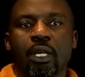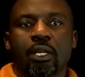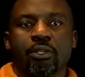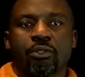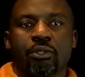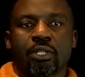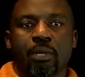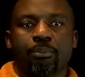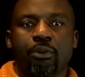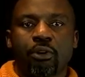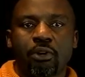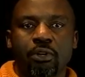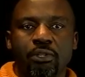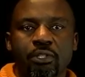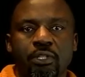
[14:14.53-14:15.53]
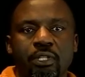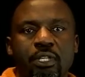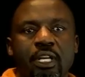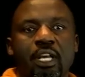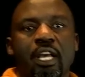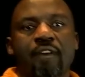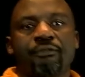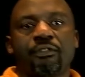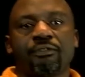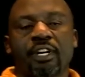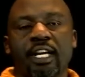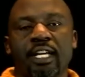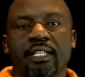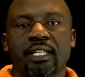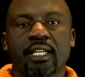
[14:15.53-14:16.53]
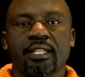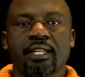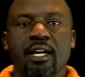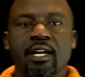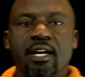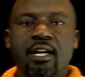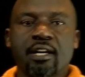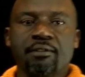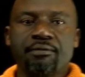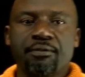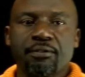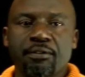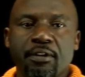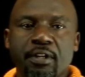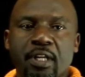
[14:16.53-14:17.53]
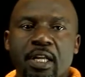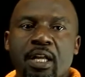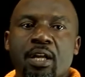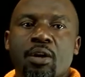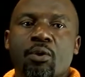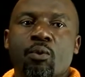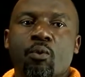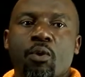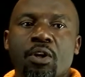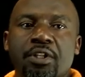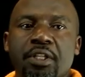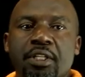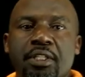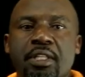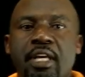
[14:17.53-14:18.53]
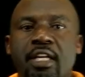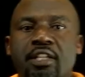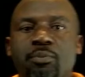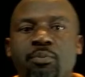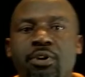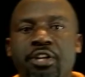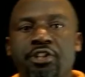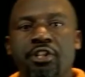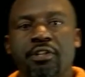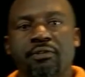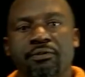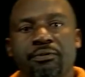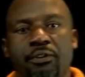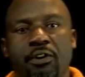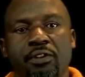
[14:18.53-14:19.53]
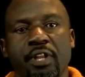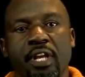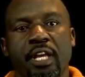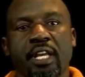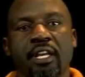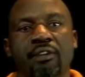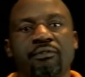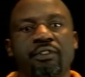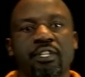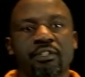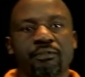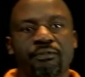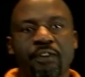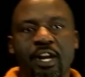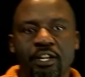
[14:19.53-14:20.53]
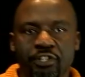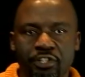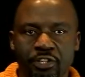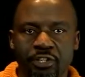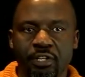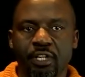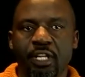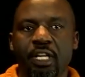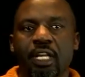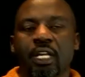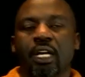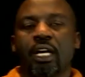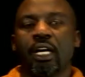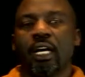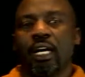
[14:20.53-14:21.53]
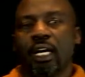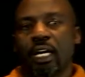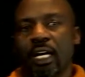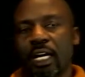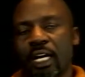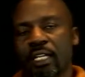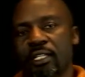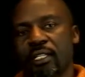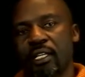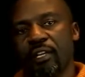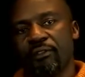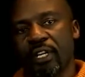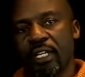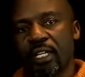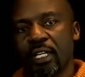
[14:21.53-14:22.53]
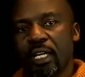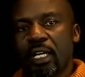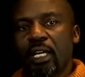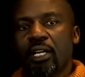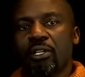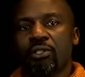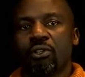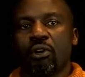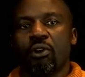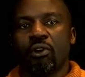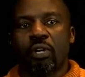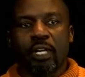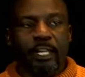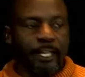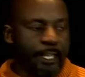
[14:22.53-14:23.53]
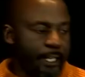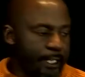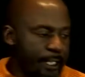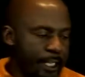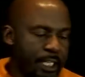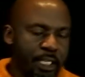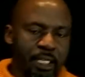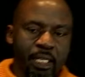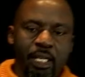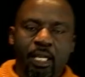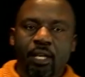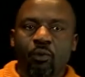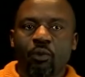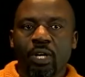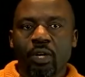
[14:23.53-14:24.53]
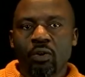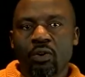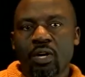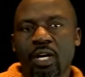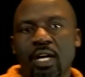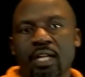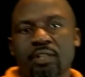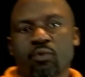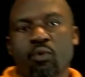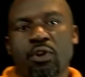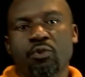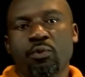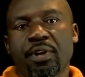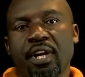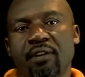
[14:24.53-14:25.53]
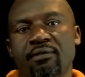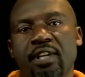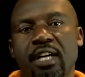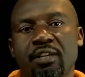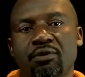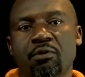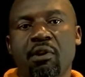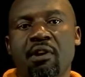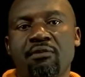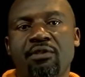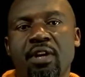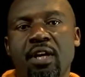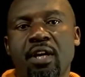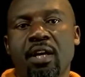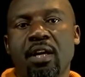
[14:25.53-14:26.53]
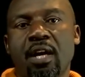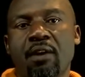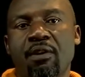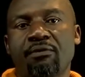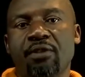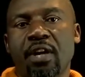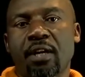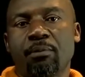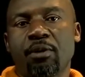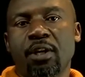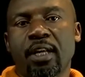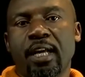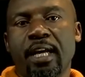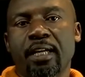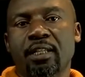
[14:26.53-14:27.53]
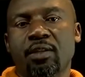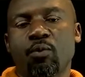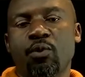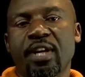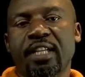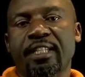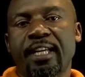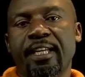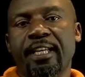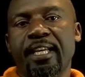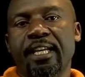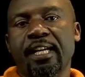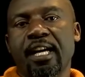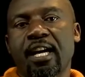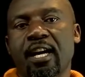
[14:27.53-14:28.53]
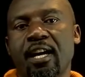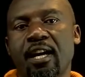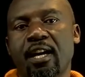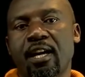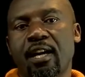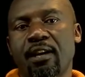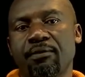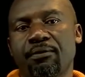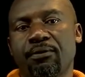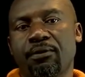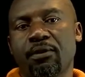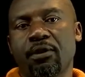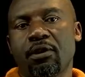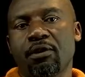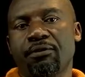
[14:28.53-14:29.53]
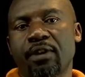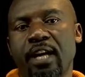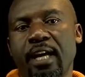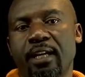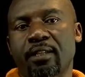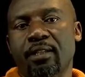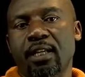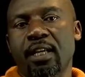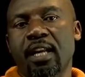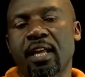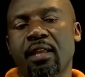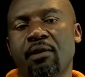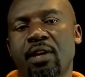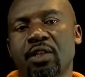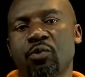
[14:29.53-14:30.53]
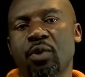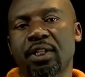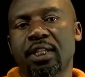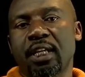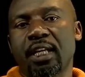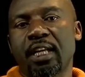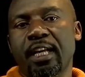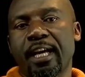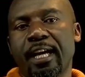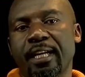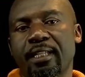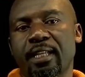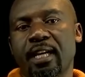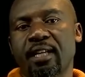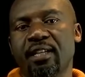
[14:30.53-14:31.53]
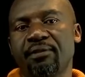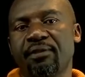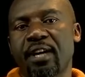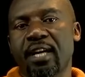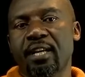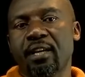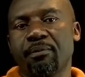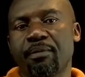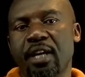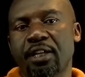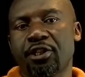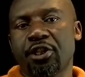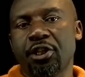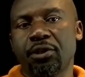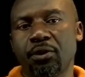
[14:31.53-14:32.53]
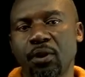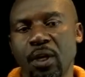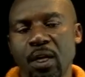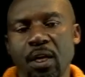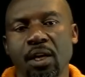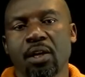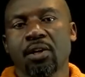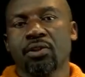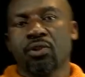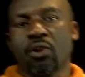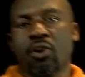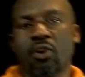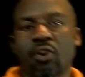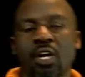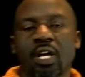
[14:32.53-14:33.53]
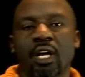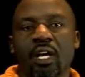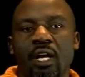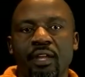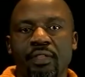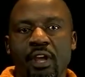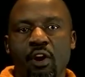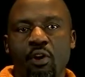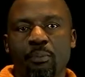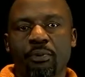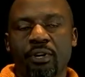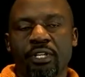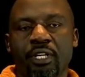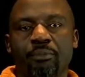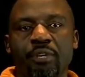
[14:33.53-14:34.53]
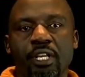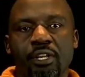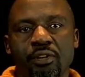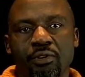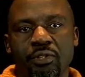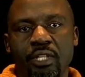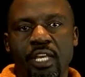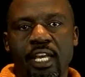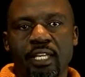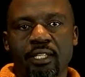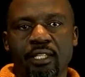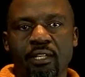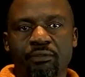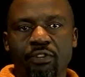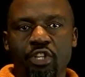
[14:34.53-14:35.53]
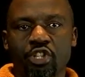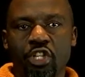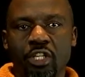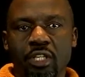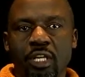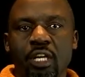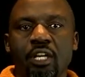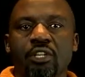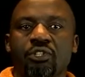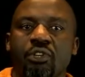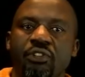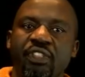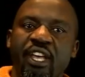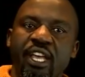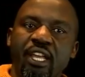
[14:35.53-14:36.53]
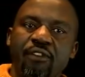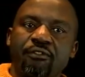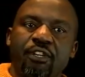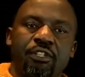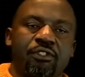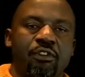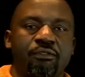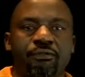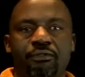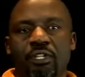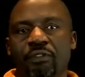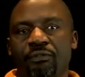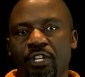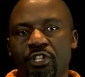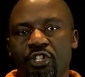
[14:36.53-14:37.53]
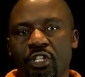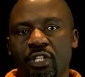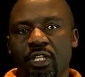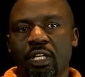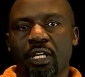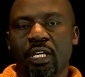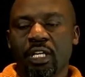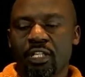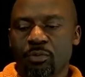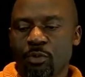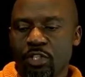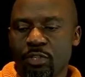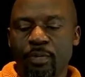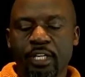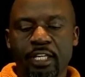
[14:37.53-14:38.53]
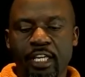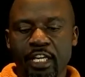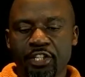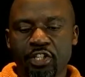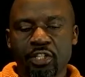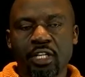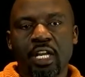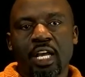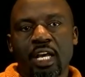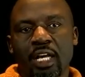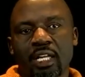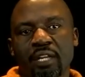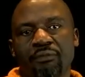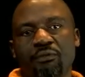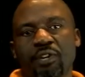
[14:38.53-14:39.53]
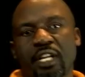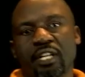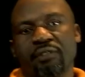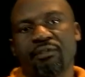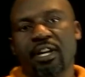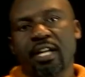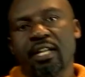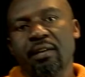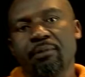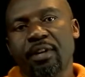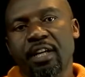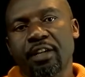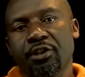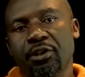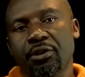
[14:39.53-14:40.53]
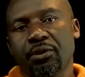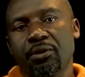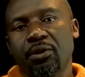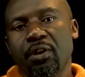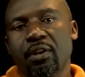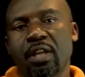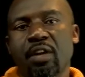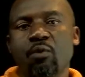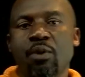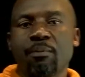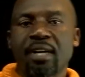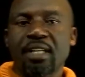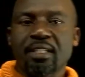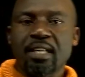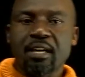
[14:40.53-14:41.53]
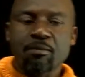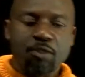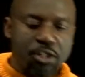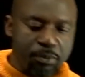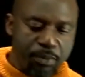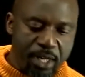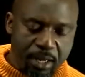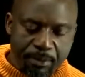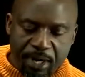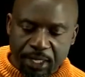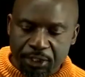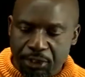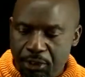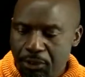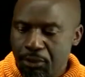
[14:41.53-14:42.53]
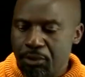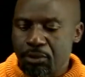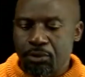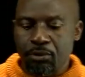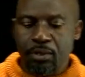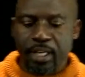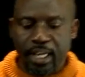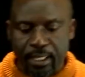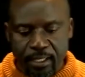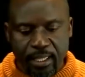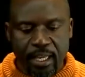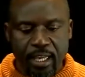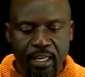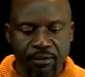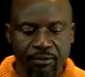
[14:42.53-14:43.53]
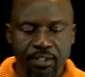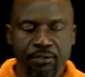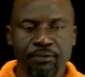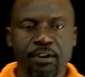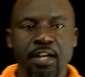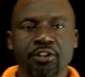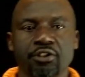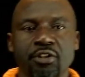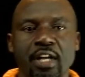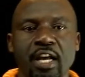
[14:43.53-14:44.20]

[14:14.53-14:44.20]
So suppose f of x is a half. What is the expression for the inverse function as given? So clearly, we look at what we have done to our variable x. We are taking a half of x. In other words, we are taking x and dividing by 2. So the operator being used there is division. So the inverse of division is multiplication. And if we are dividing by 2, then we must now multiply by 2 to get the inverse function.